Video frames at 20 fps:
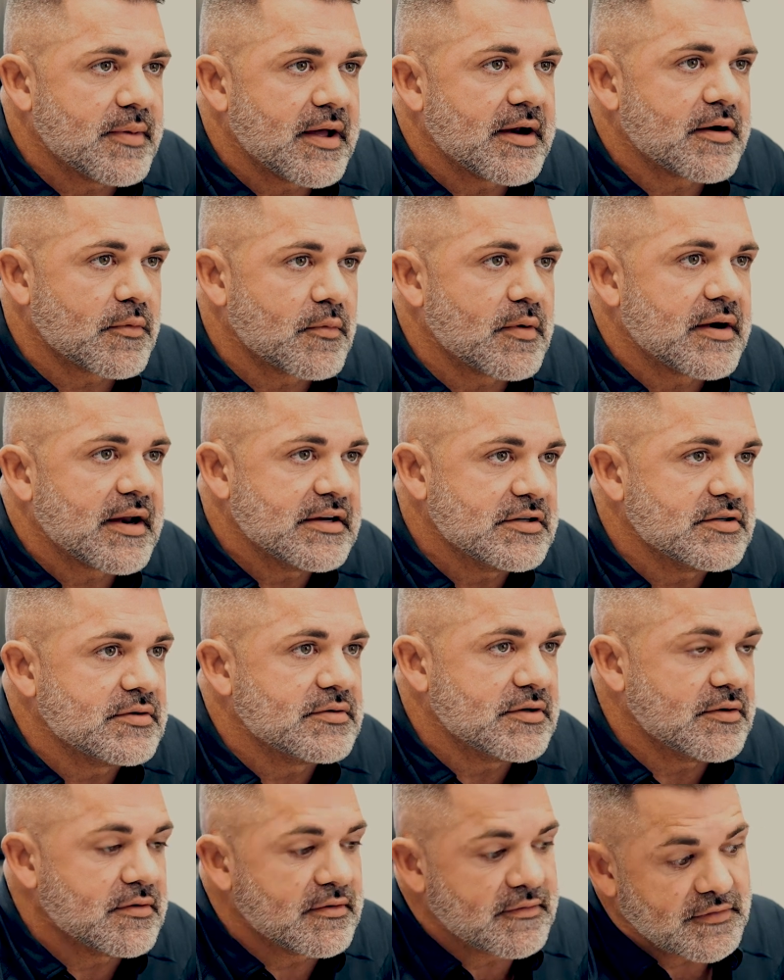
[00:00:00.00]
better when I
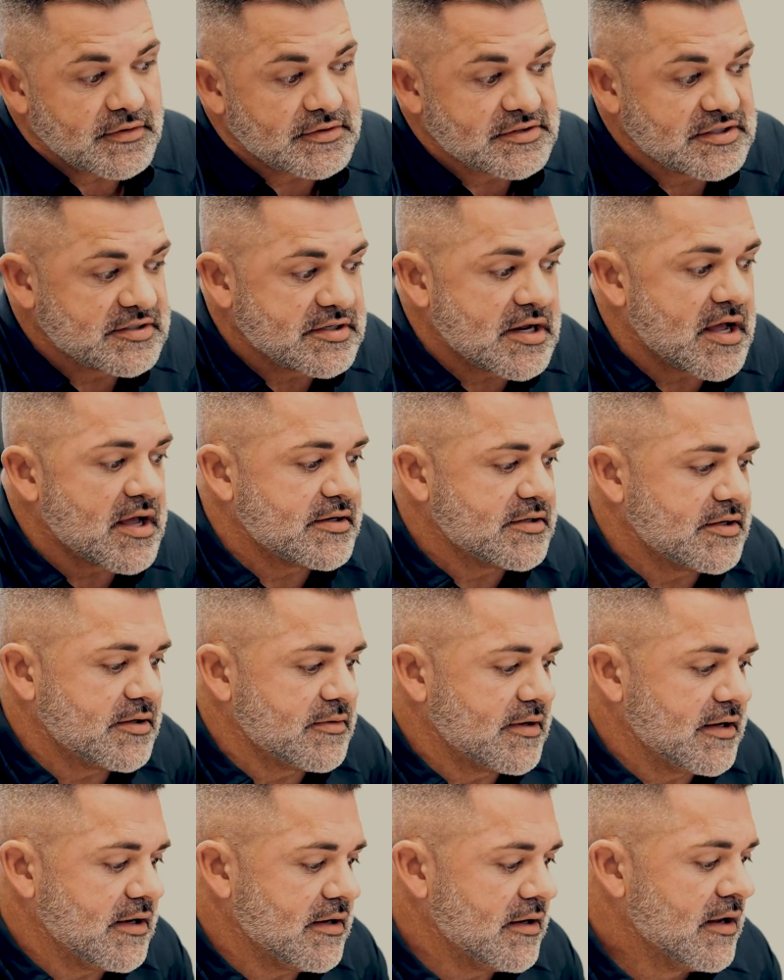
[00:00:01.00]
do it versus not
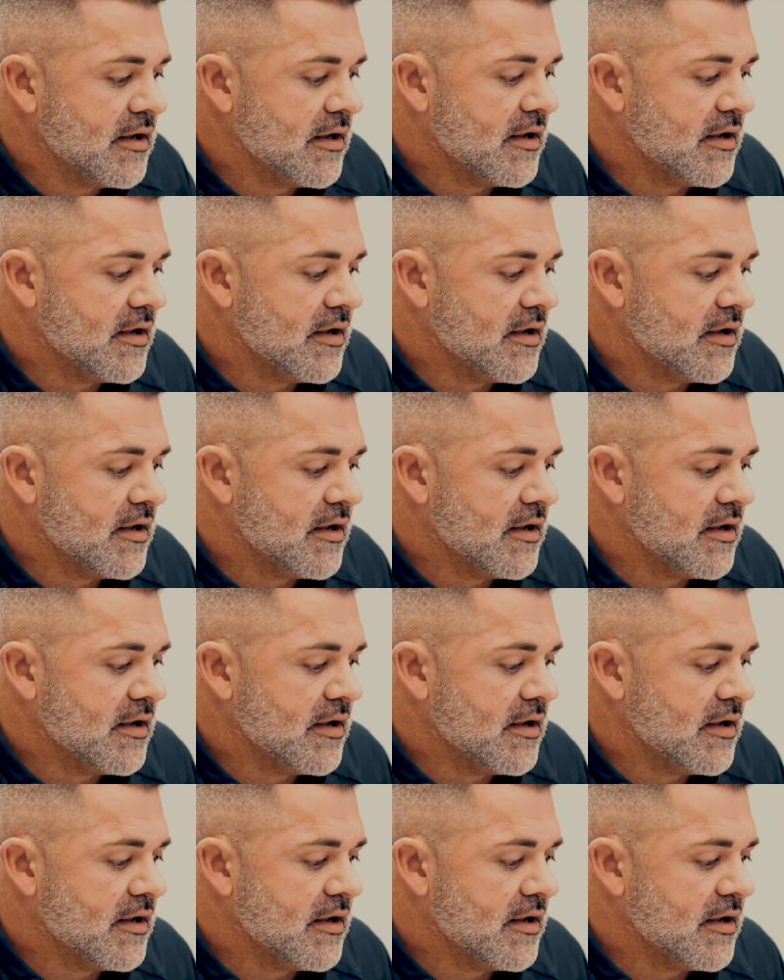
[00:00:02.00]
do it.